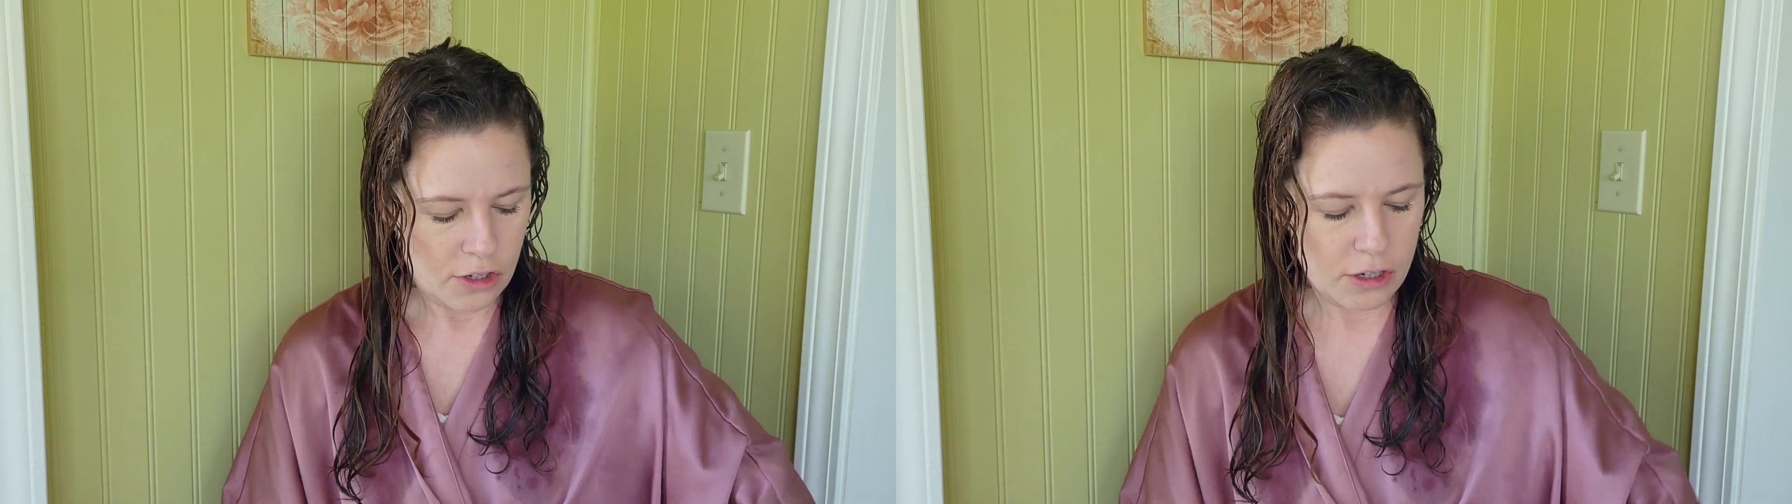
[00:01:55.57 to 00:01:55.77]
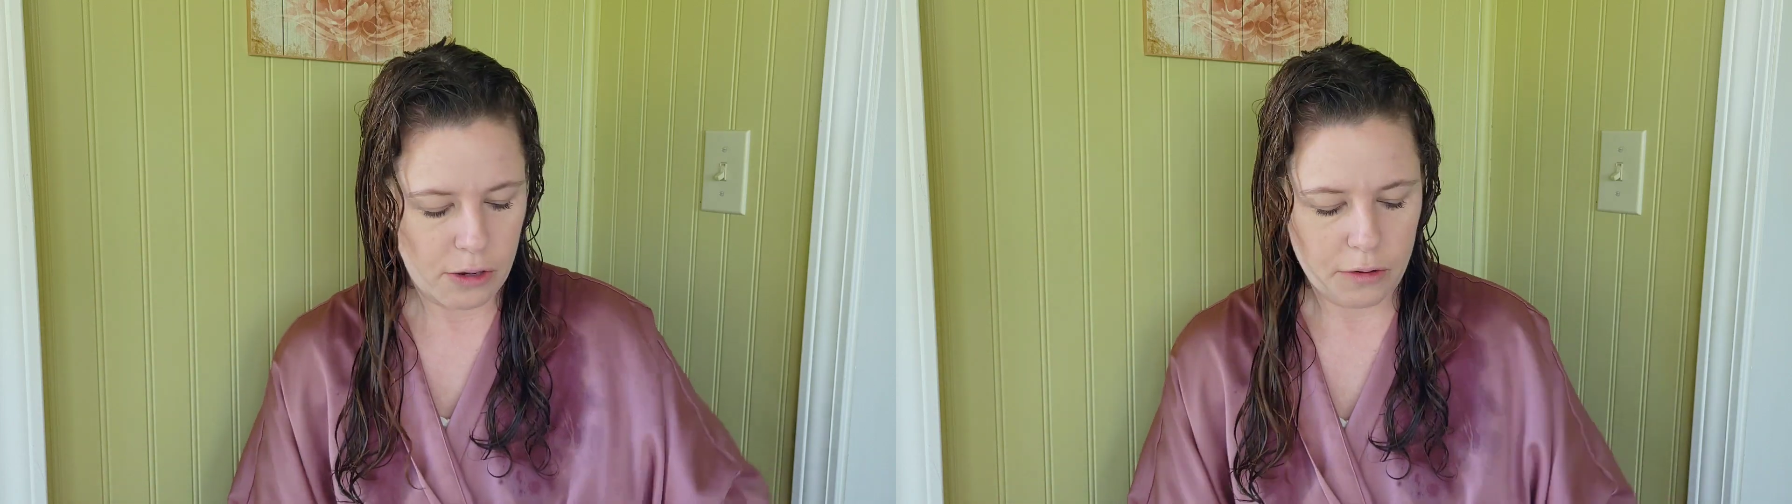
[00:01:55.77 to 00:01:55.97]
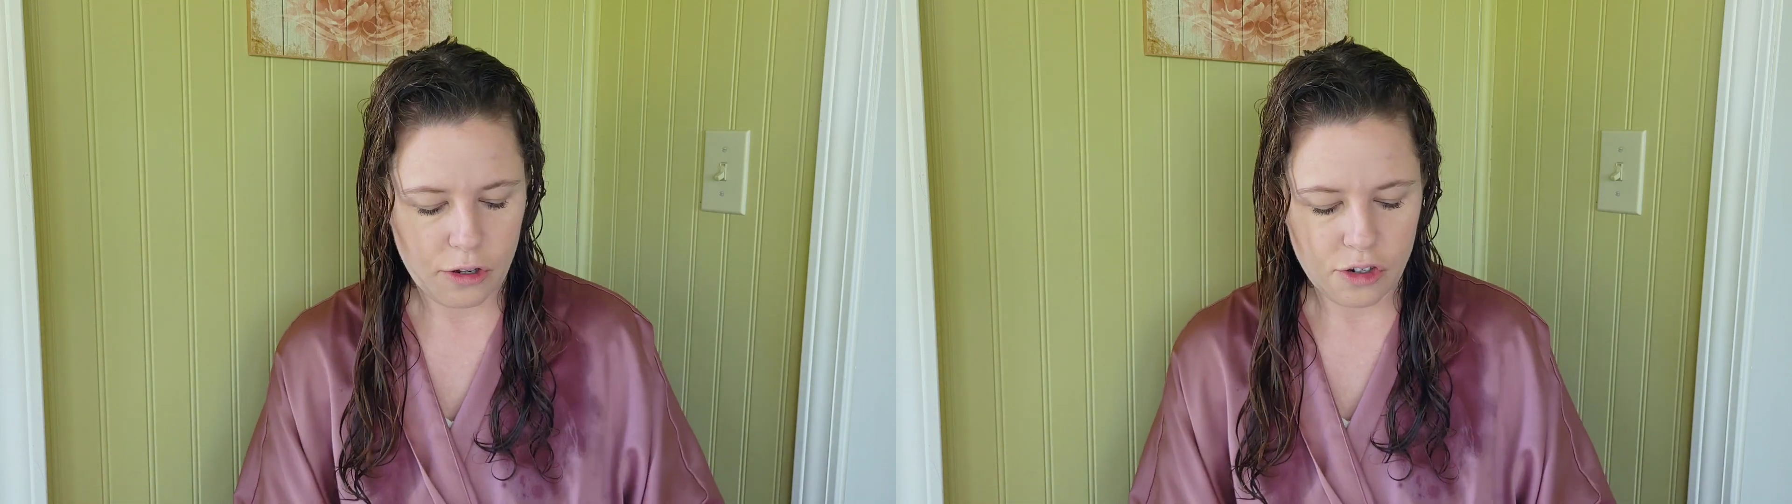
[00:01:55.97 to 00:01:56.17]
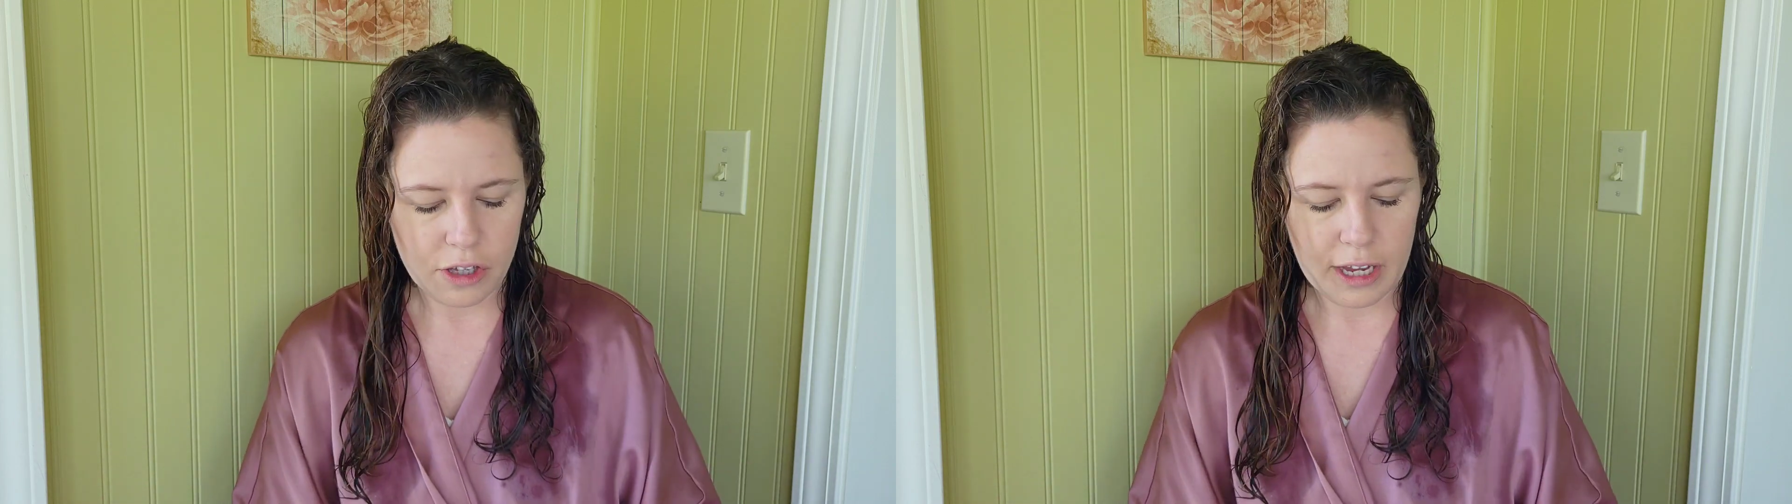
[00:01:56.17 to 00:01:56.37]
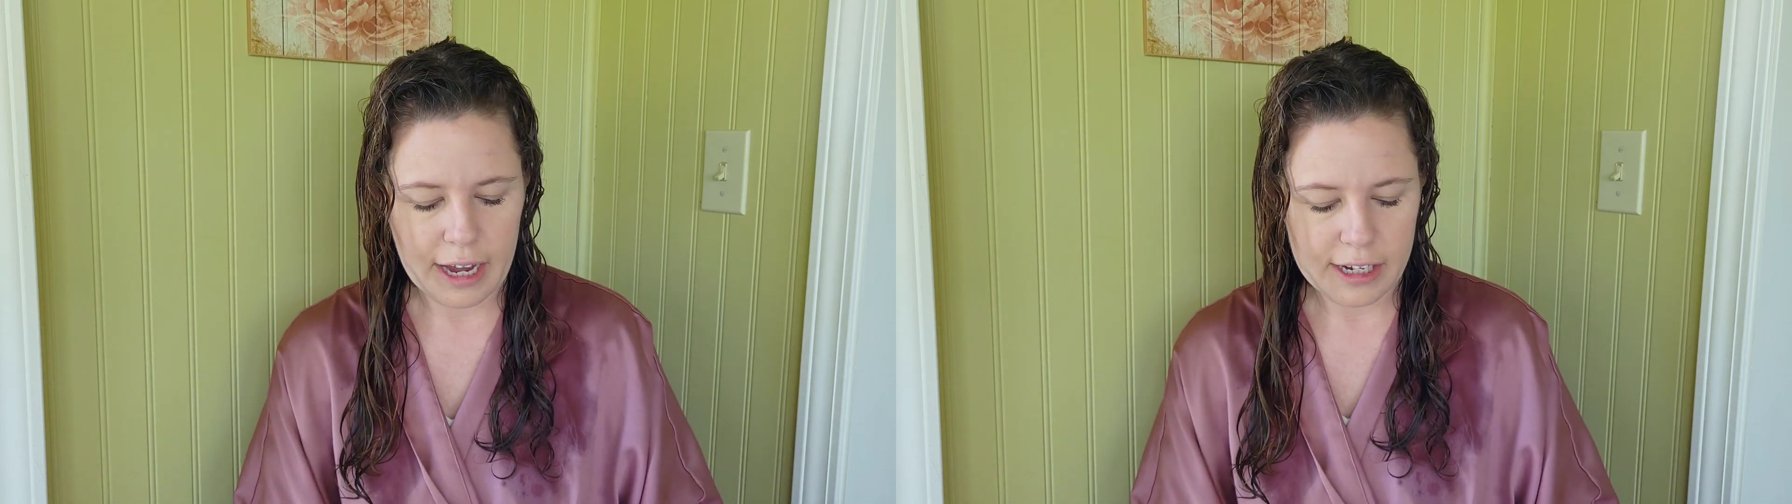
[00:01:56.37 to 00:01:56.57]
So
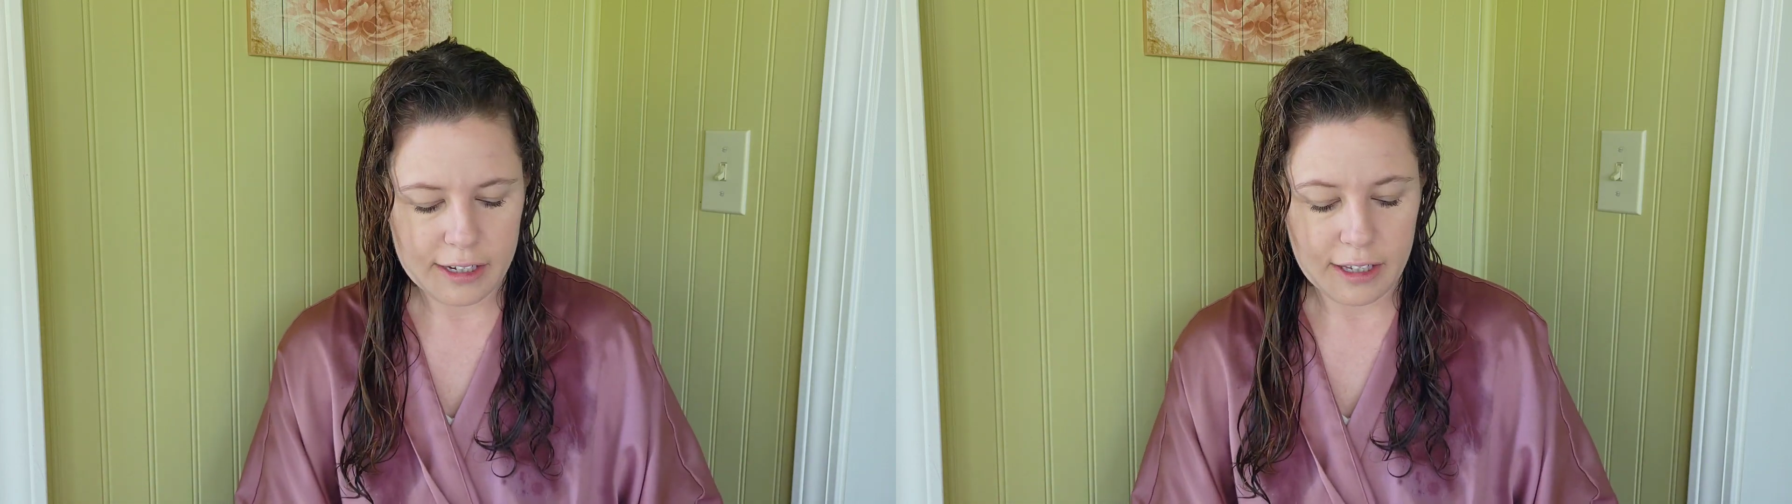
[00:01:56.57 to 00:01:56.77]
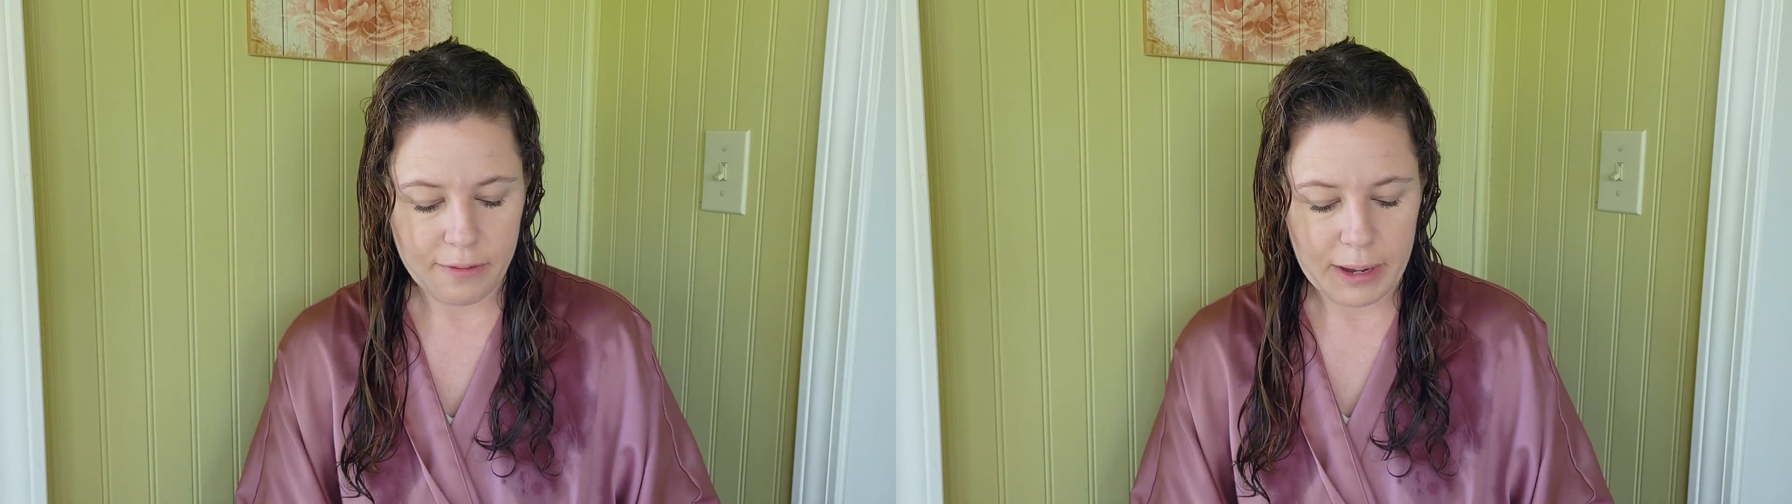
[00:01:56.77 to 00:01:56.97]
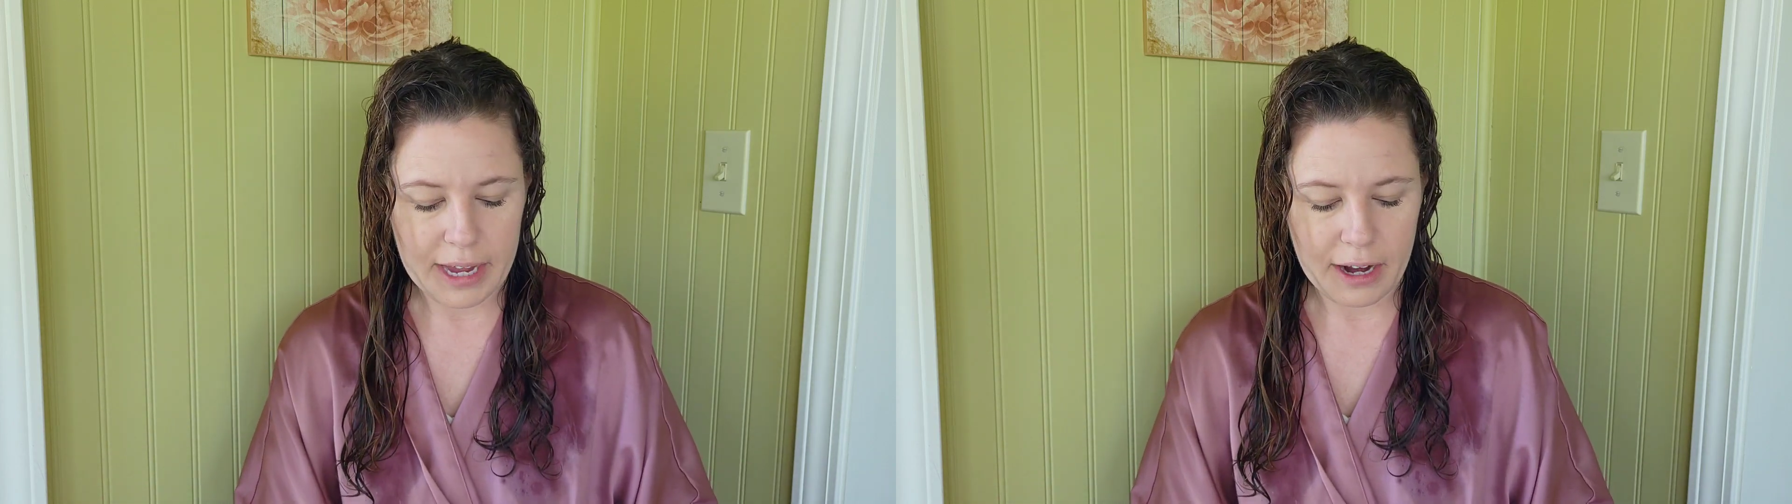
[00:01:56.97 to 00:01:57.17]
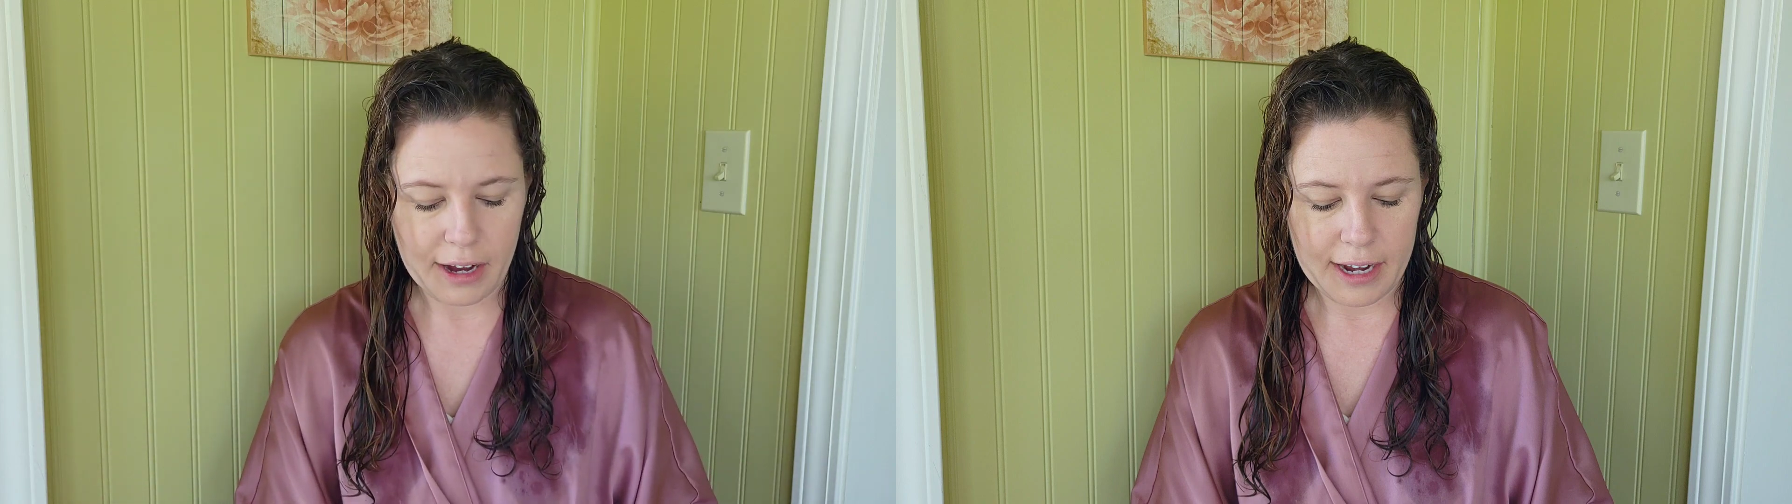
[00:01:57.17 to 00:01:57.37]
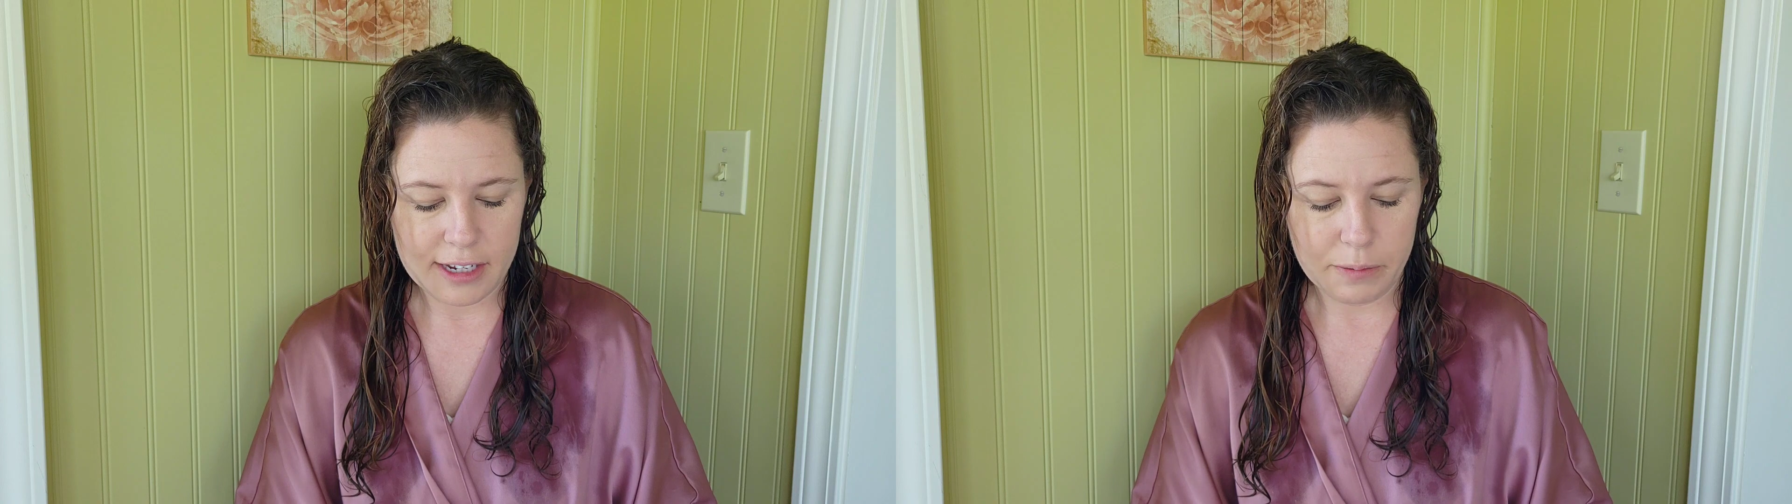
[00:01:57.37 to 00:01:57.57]
usually I just leave my hair
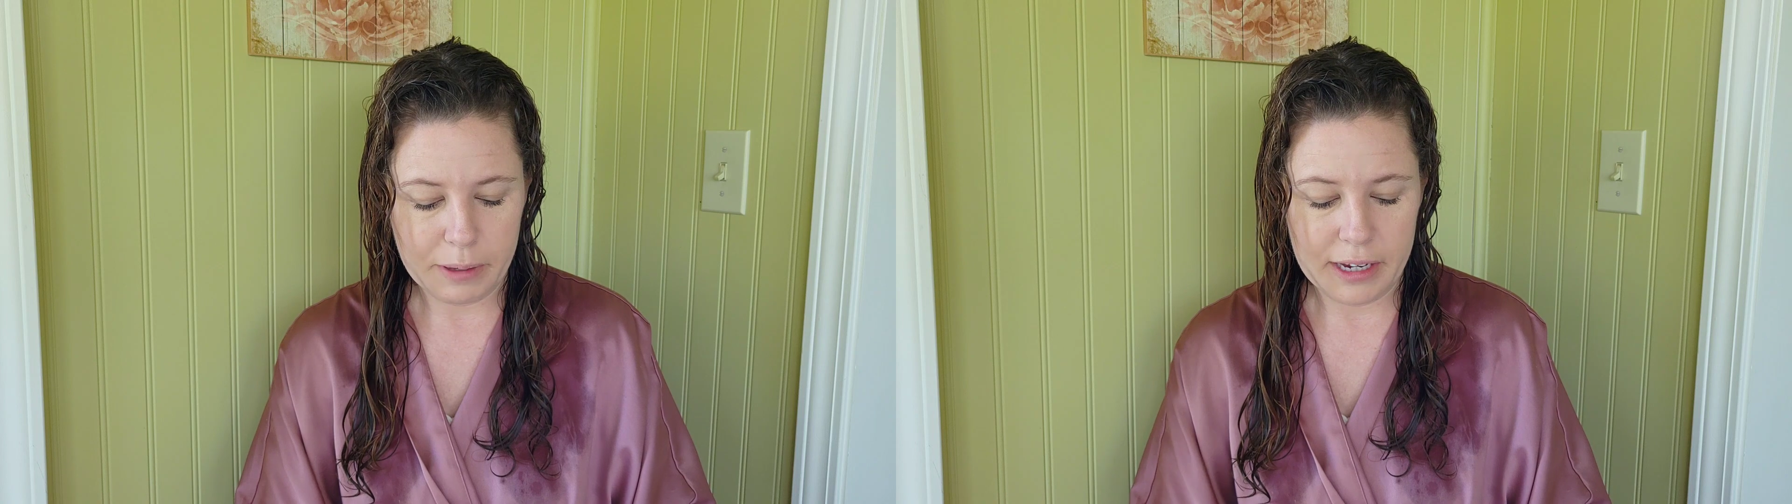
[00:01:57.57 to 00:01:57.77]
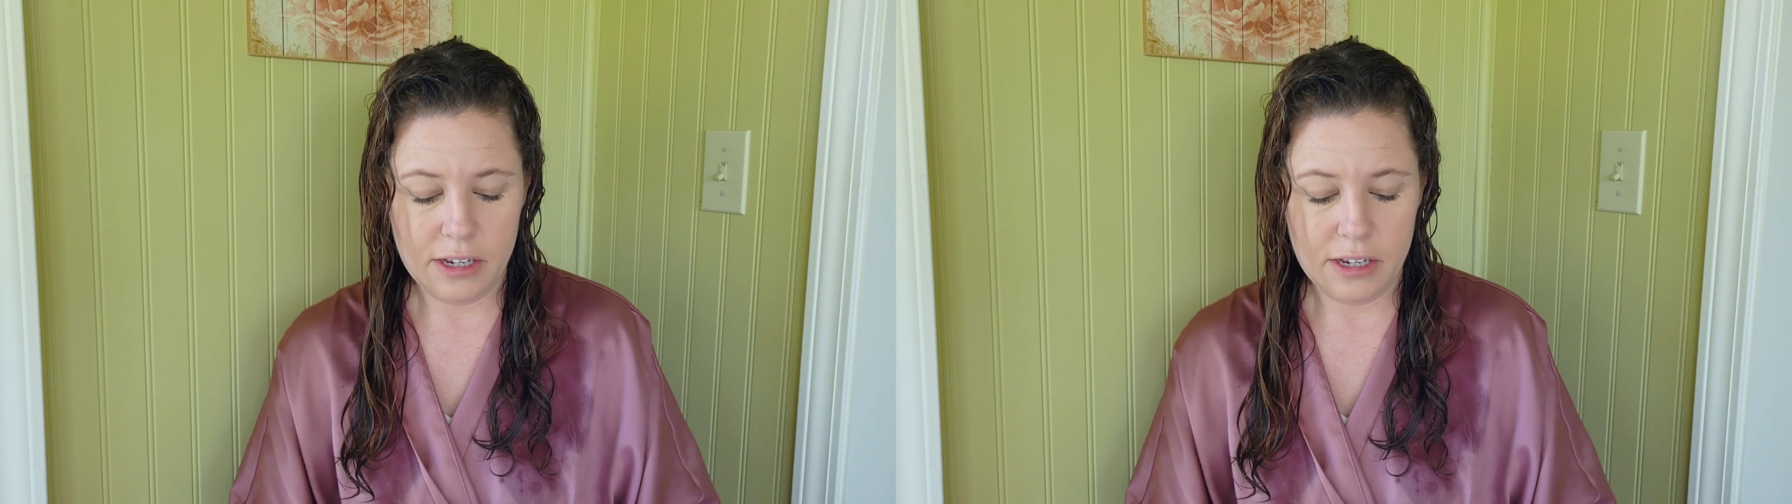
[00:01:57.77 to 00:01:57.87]
kind of split